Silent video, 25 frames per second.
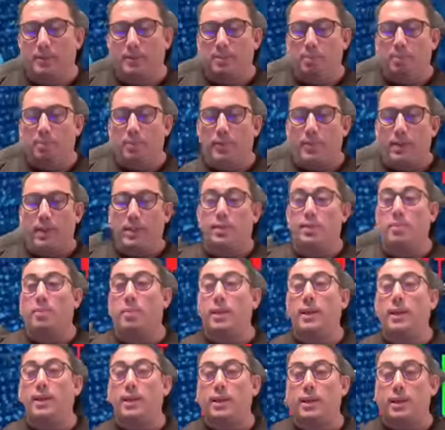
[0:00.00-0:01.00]
at the
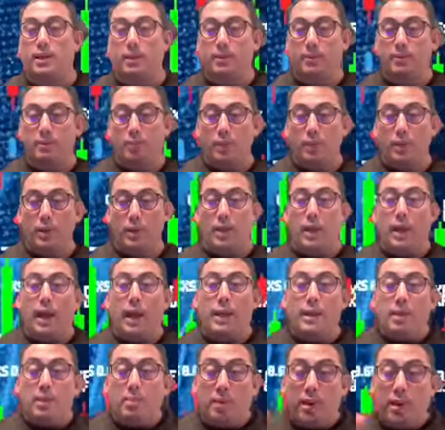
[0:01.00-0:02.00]
beginning. And
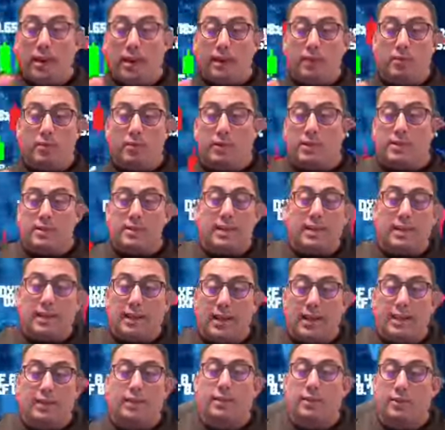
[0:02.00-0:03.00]
the market was not
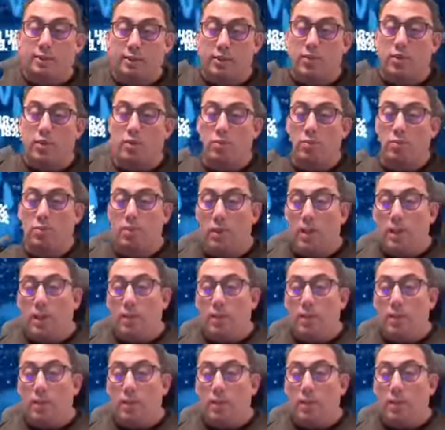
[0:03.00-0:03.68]
like this, you know,